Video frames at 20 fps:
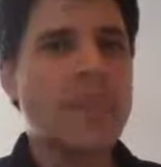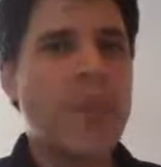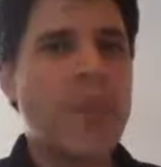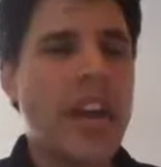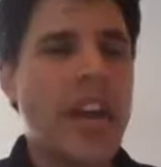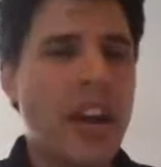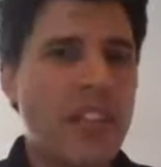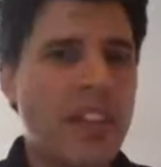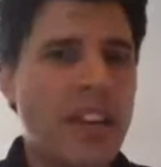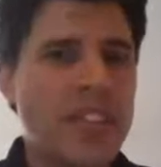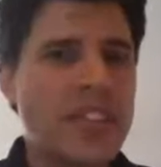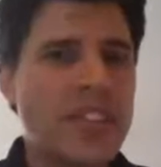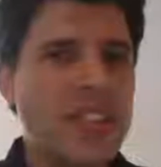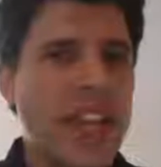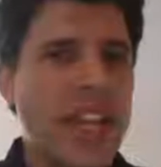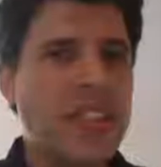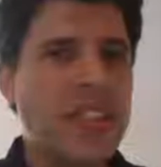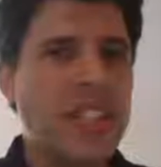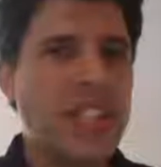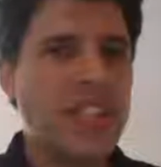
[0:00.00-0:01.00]
parents
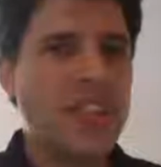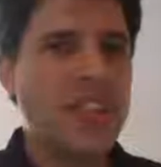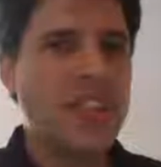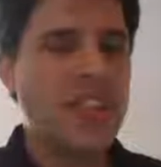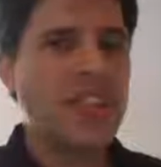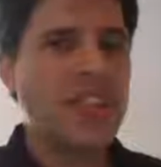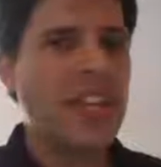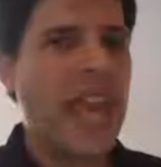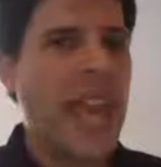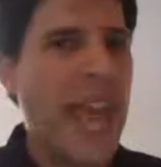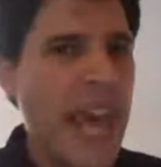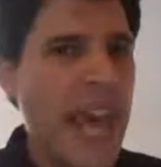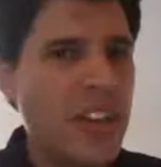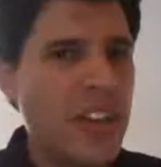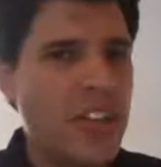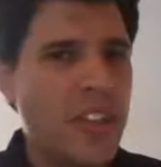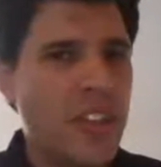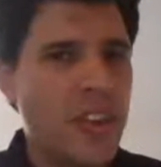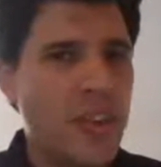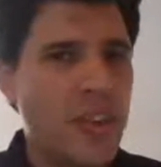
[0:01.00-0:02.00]
and teachers
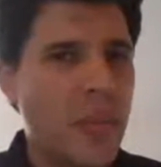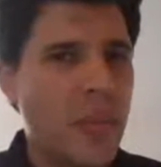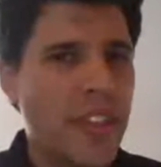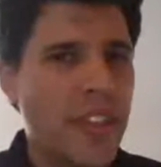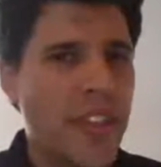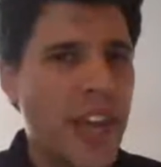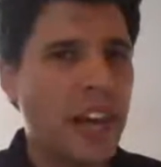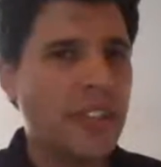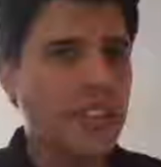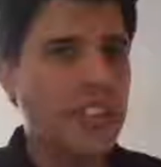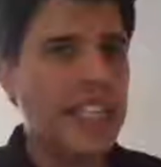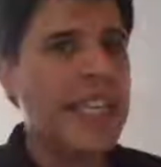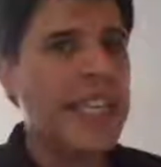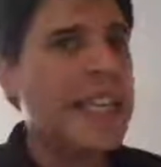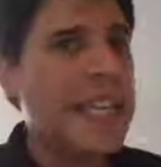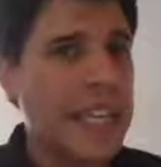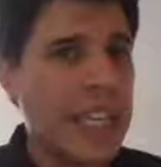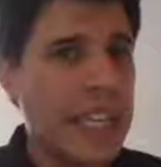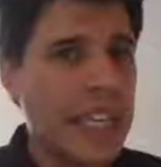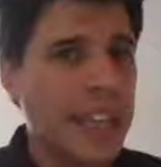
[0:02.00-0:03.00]
can do with
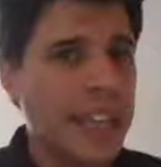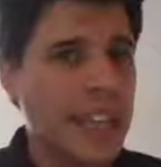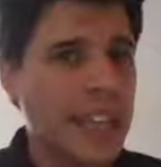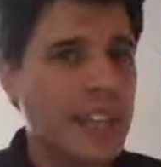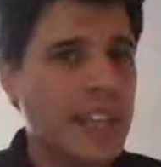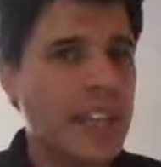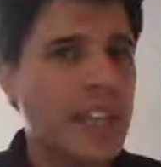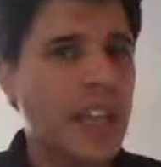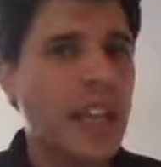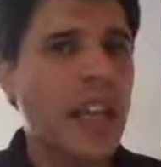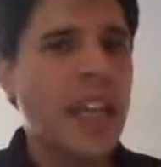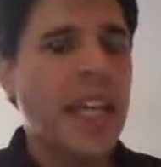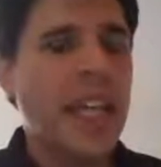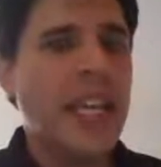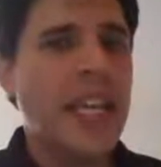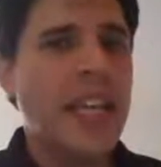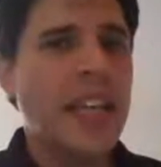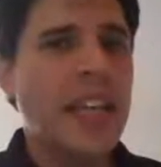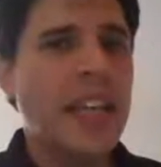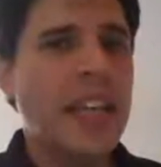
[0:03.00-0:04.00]
LD kids
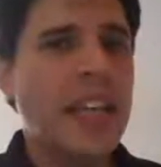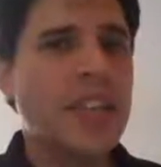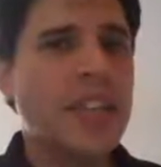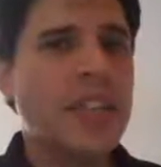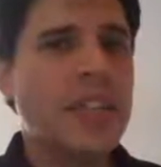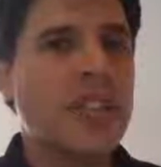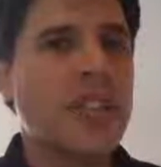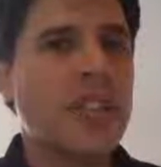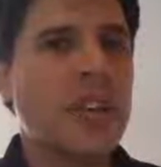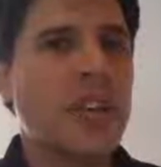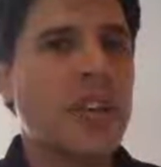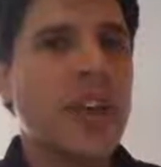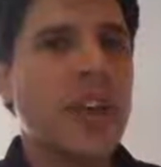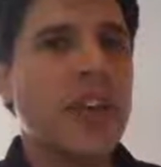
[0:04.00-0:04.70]
is